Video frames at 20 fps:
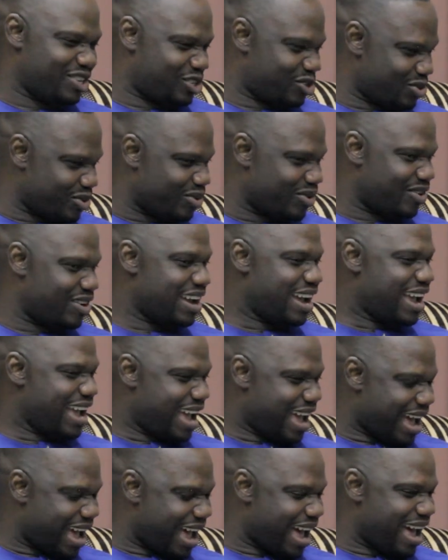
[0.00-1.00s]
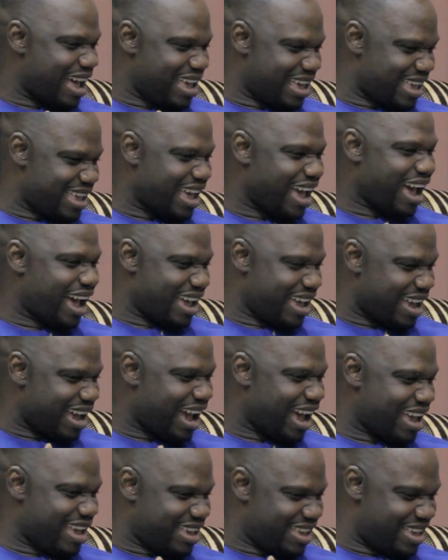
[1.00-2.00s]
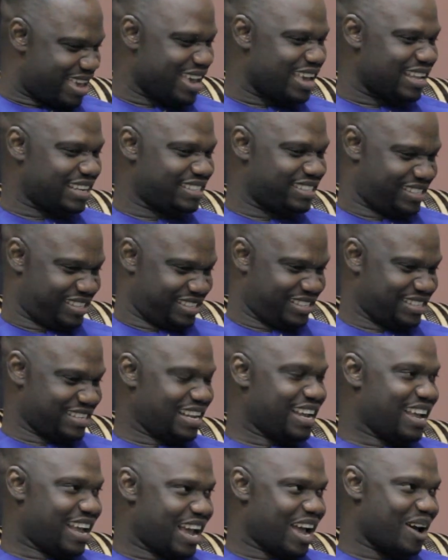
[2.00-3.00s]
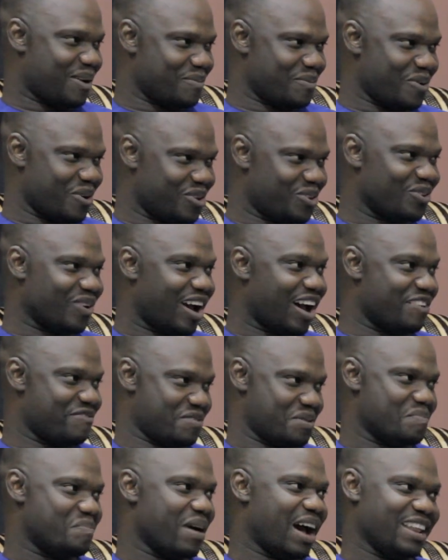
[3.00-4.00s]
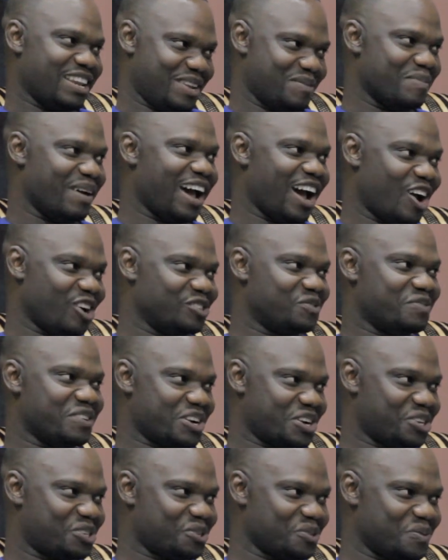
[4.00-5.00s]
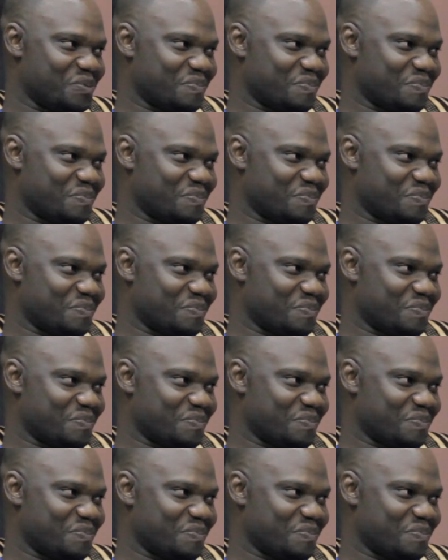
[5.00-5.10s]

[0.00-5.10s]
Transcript: So I guess I'm going to have a band in my house very soon.